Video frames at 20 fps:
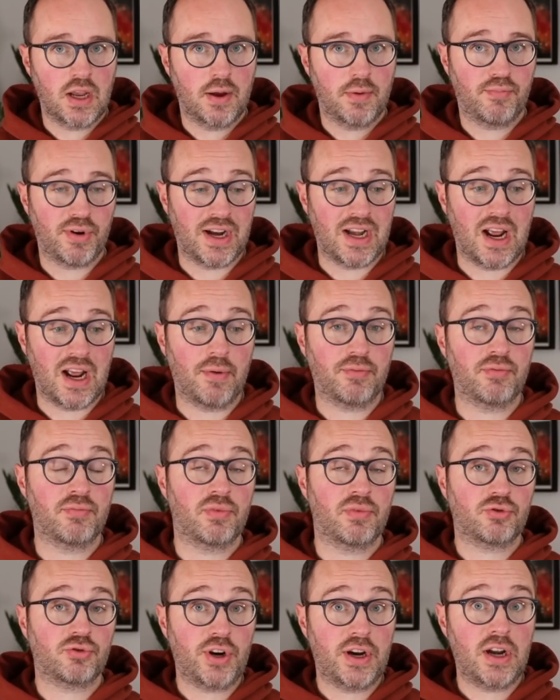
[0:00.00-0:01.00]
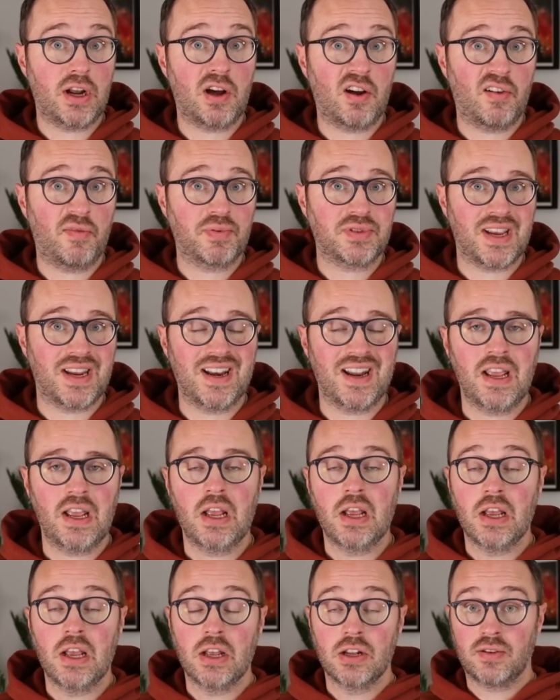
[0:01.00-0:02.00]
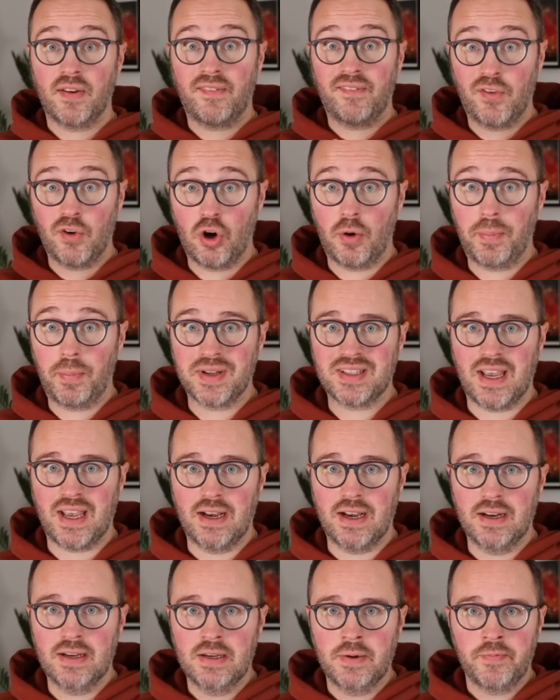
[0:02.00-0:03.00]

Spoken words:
bringing it up from 3.5% to 4%.